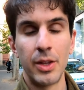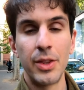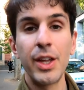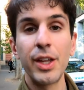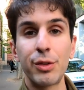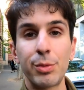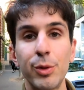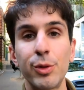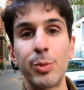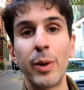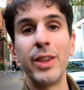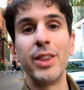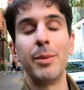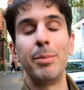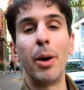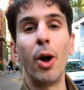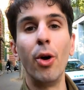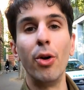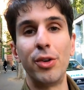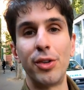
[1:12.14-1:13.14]
This was when
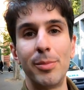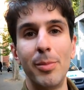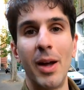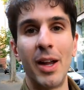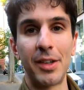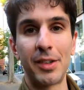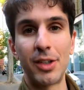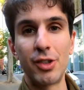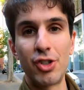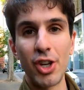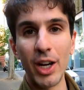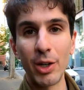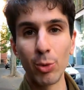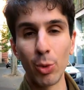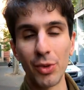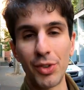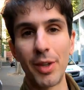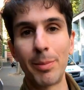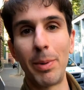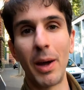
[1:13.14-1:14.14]
the Postmaster
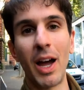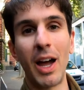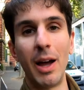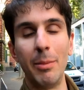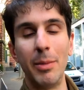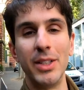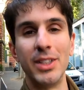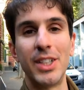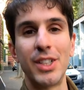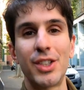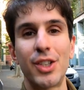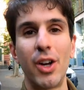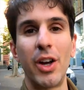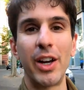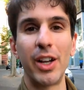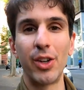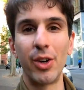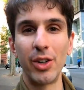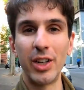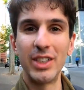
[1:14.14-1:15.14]
General's Department
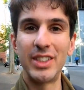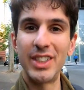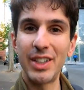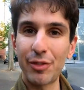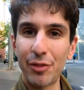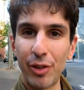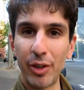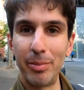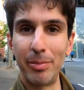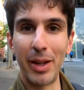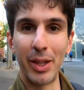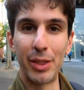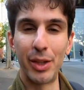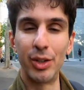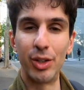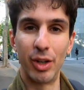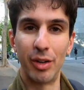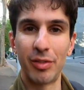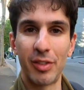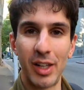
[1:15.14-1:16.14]
decided on a different
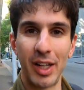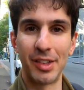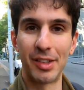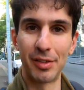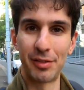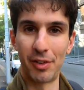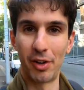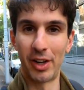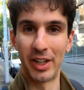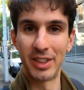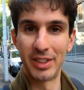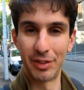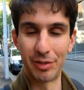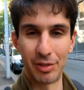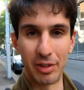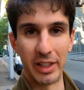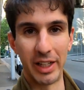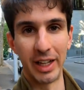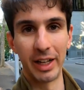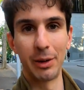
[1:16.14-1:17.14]
method of classifying
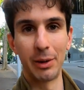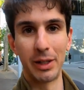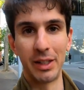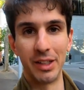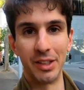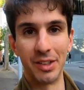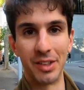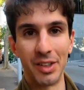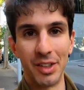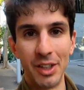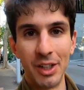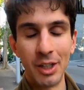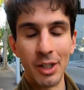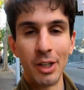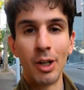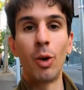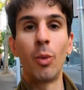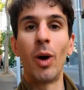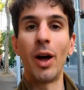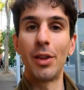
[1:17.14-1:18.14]
different areas,
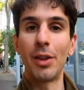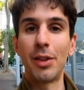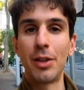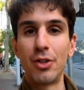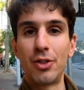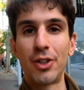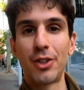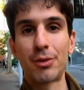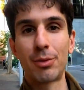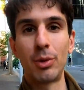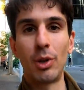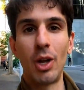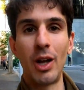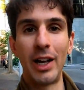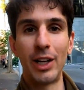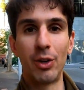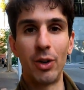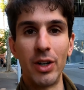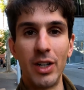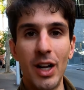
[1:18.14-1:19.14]
rather than just
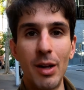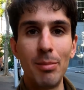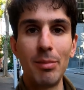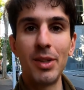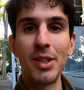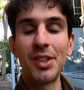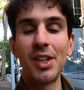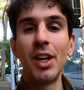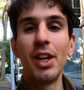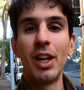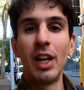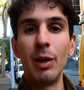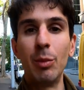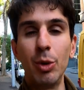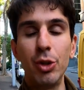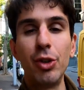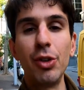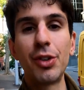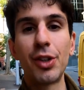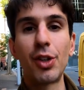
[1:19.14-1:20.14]
relying on numbers, it
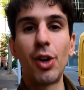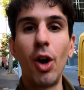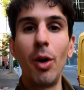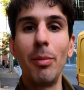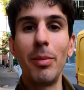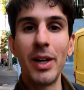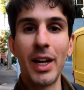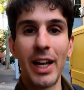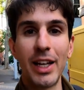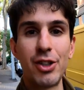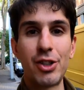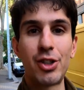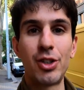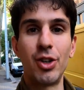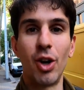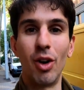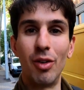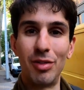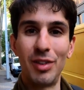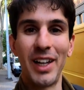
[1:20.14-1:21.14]
would use a
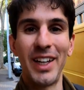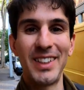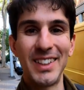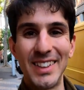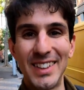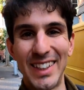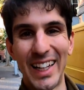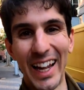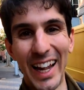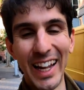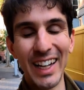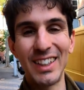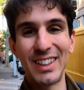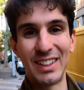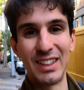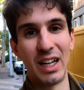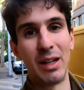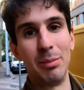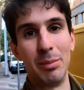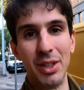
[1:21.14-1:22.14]
combination of letters
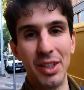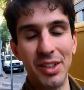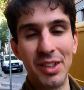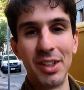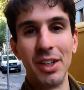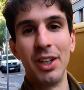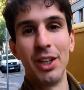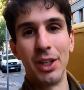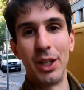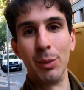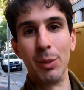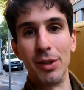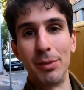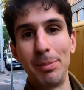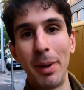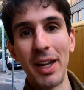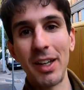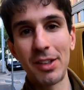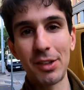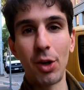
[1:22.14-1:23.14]
and numbers that was
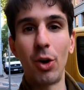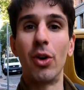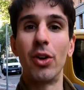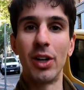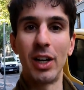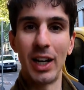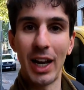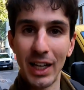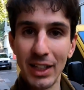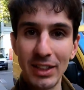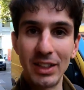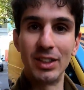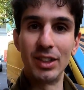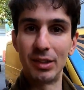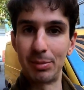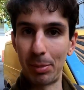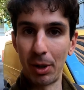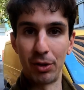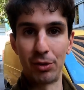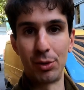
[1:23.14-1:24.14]
based on
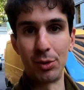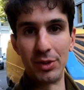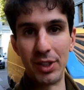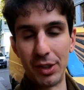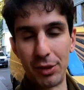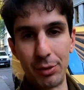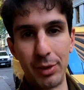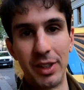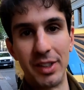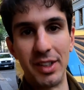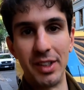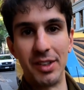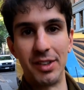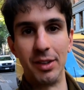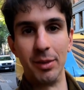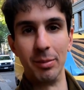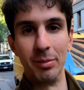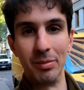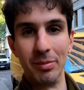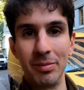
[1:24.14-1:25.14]
London's postal district
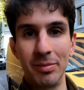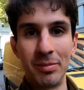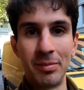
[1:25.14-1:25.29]
system.